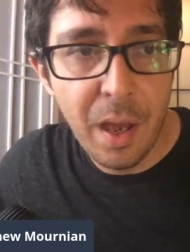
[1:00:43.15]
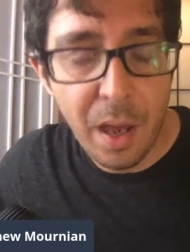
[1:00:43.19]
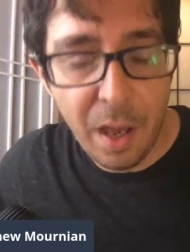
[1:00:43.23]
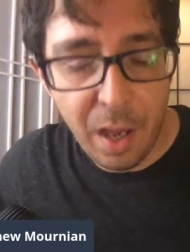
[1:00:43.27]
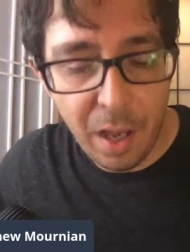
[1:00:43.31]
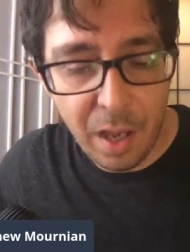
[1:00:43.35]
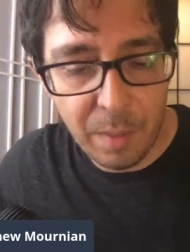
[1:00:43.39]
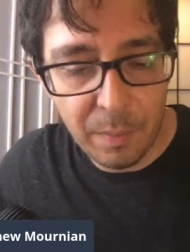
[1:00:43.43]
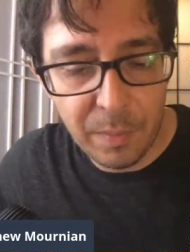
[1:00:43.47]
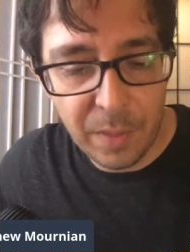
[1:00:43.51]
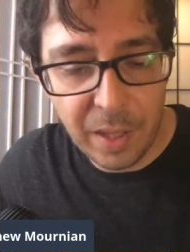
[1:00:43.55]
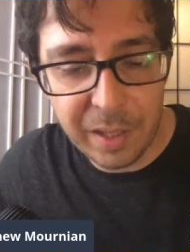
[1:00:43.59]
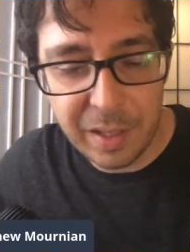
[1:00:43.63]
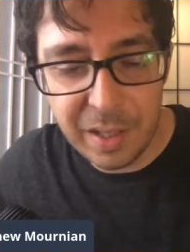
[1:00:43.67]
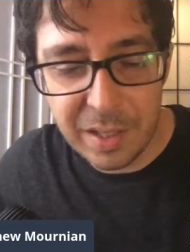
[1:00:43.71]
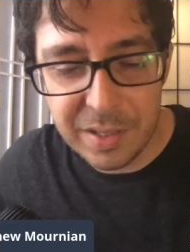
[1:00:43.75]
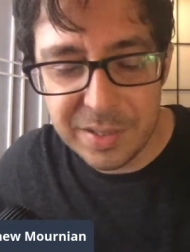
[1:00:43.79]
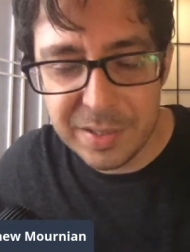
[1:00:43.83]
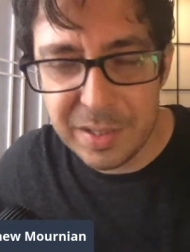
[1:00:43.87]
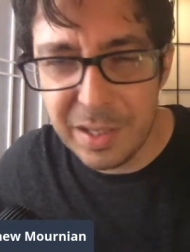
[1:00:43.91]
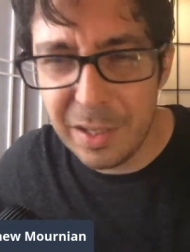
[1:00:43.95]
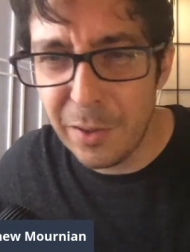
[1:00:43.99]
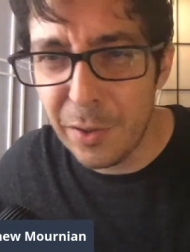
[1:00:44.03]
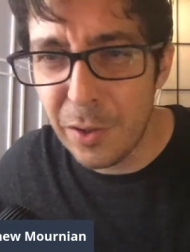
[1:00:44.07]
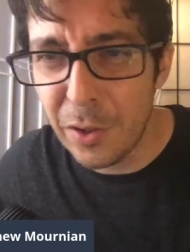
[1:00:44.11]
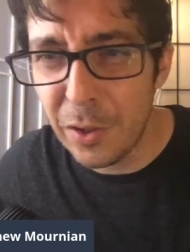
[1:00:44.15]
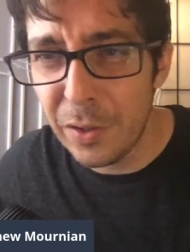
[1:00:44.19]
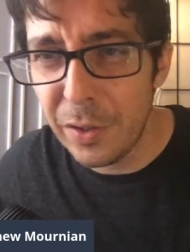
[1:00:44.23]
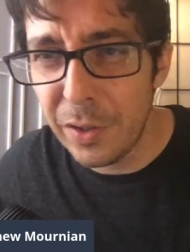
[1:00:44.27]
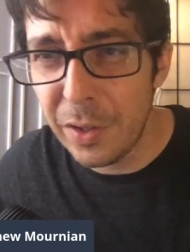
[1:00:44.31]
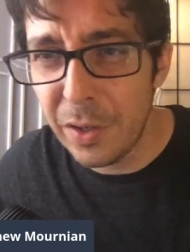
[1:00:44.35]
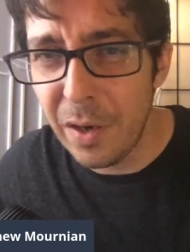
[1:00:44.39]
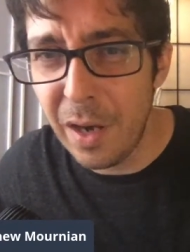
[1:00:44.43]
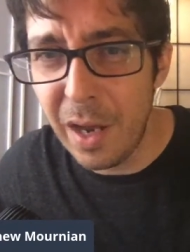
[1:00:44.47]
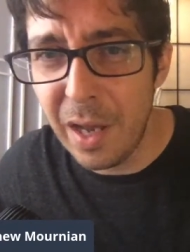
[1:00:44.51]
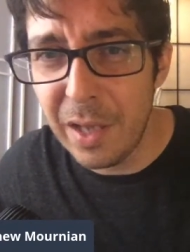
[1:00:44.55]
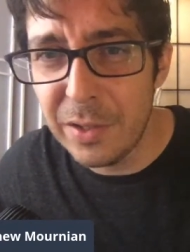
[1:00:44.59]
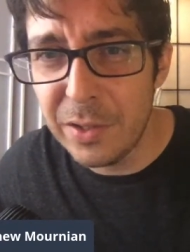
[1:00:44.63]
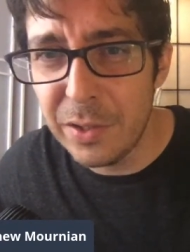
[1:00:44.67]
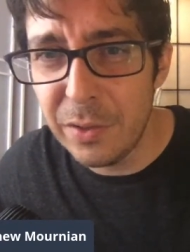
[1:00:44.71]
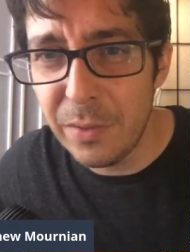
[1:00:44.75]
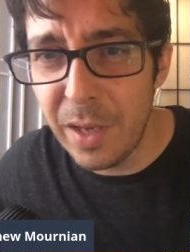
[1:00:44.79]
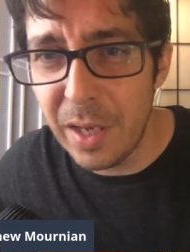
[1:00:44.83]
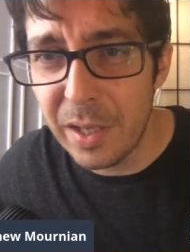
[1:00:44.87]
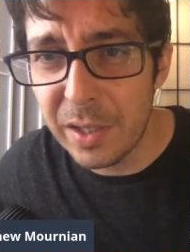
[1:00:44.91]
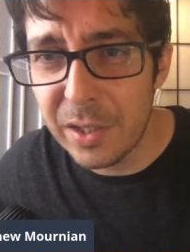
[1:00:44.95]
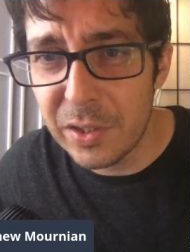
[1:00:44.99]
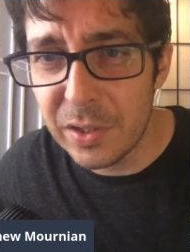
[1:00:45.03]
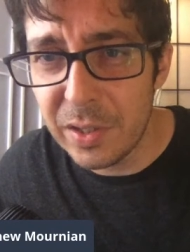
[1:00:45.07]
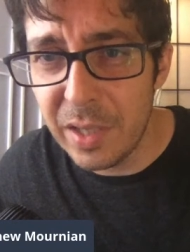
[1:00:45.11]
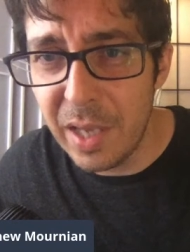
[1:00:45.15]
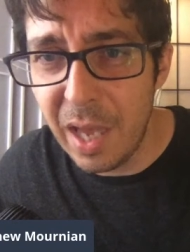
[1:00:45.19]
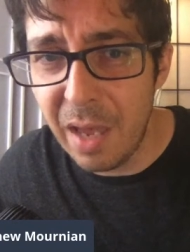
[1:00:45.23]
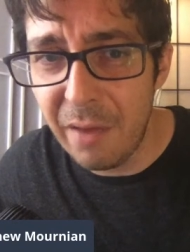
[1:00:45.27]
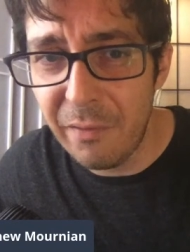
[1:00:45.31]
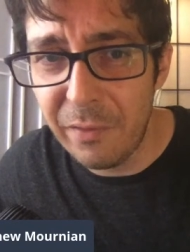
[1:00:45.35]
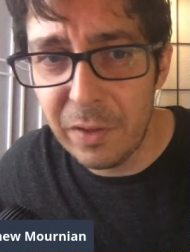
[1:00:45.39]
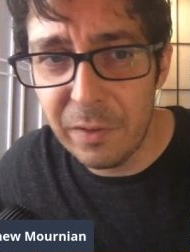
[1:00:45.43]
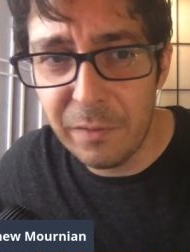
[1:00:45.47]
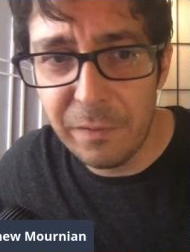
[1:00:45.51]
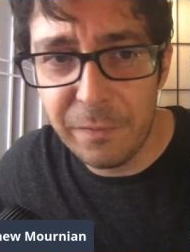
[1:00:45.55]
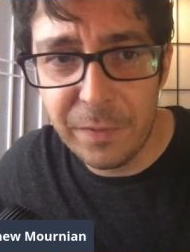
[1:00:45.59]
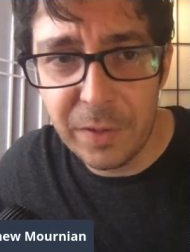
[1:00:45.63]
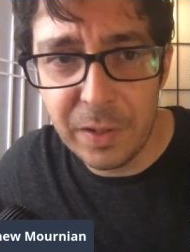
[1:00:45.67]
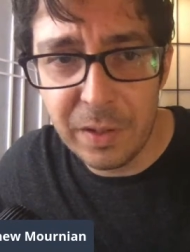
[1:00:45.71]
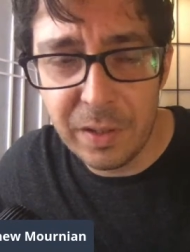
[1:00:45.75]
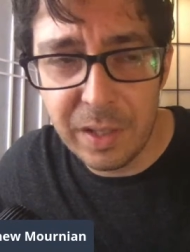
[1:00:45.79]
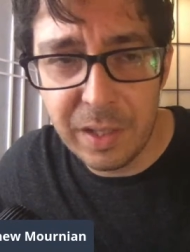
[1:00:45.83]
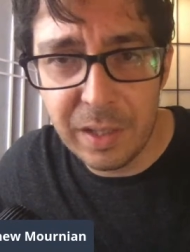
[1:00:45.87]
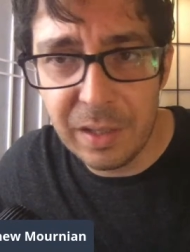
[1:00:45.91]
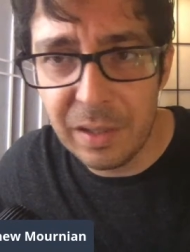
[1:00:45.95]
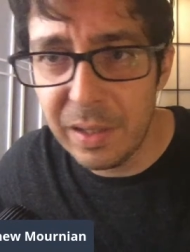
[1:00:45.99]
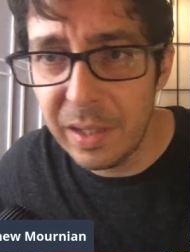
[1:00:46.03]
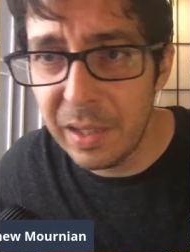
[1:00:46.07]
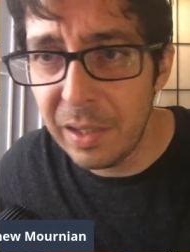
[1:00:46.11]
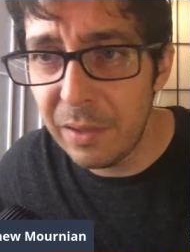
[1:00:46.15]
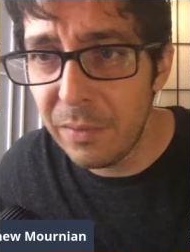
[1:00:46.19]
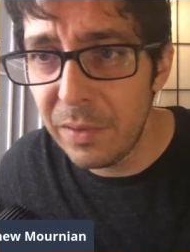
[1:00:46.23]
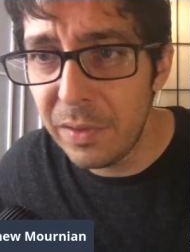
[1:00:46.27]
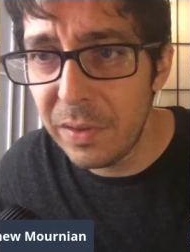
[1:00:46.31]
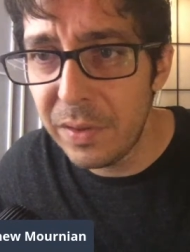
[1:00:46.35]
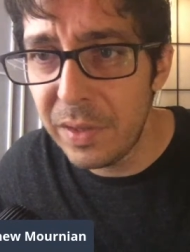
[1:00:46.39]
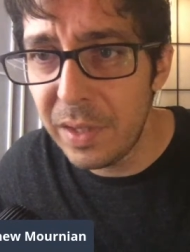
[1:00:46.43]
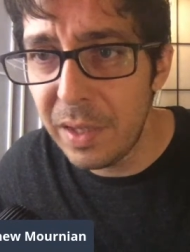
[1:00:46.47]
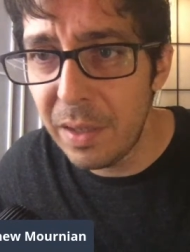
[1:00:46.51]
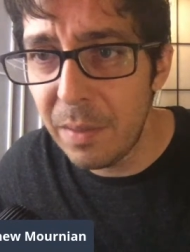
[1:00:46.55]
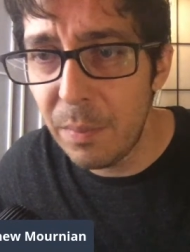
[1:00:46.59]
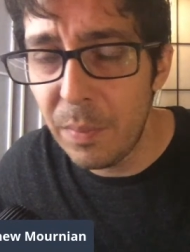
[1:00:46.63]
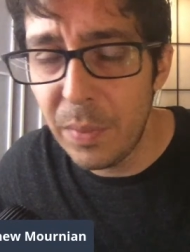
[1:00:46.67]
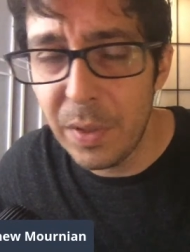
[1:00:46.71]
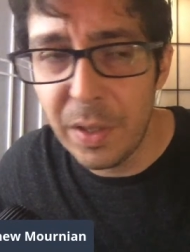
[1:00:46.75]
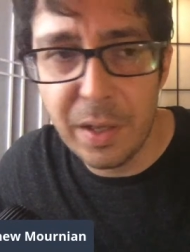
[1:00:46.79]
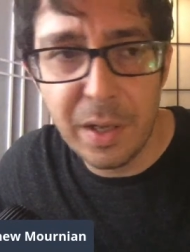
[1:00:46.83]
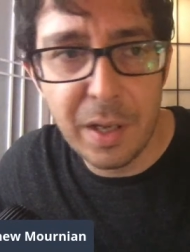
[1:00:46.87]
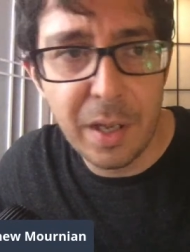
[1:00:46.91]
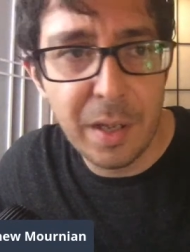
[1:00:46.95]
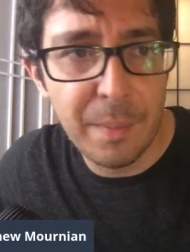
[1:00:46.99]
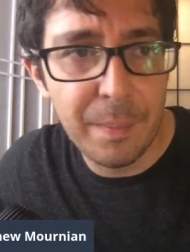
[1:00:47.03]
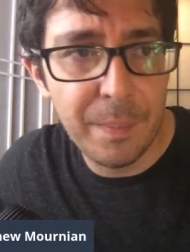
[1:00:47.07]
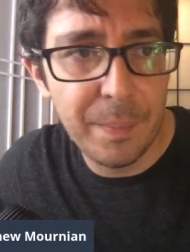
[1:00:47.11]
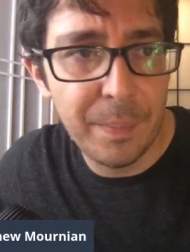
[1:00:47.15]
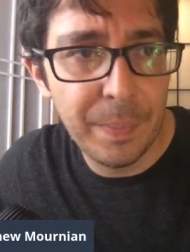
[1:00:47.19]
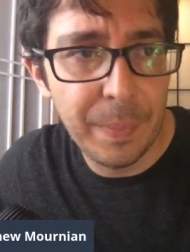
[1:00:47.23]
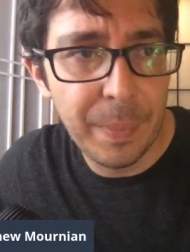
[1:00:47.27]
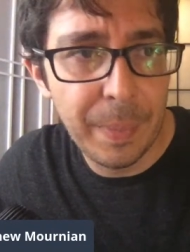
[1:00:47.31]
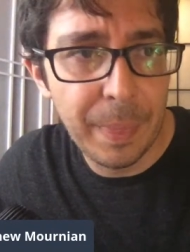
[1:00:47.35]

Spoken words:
like I said earlier, I do actually have an affiliate link with them, but let's